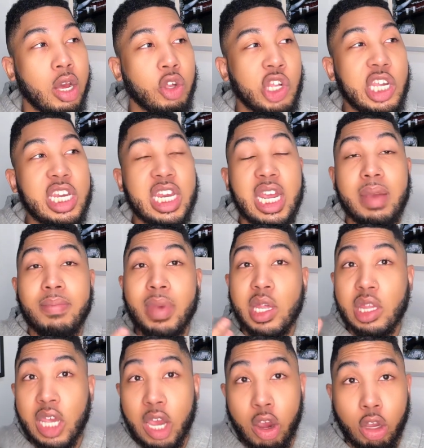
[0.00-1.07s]
she did
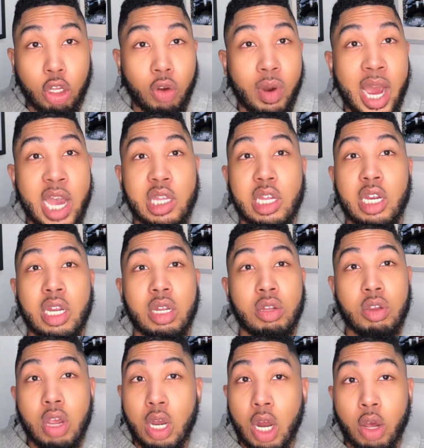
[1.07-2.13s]
mischaracterize it,
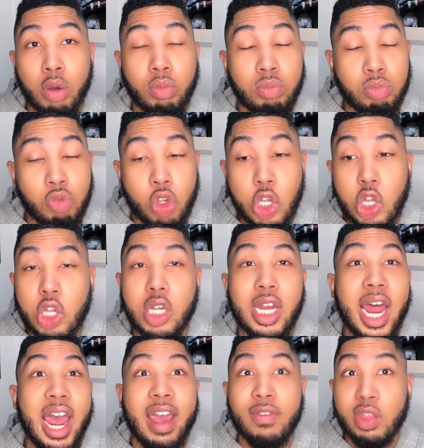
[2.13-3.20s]
and she should
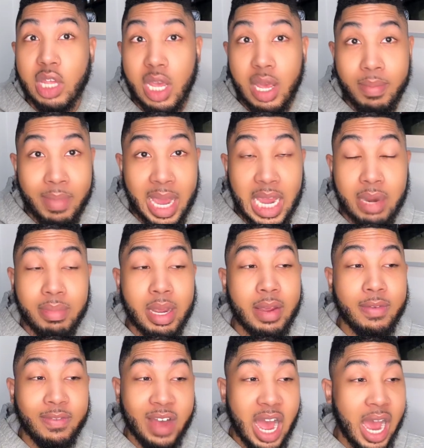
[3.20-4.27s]
not have said "made me."
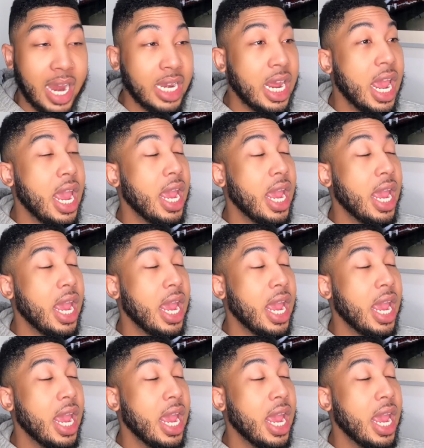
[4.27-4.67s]
Fine.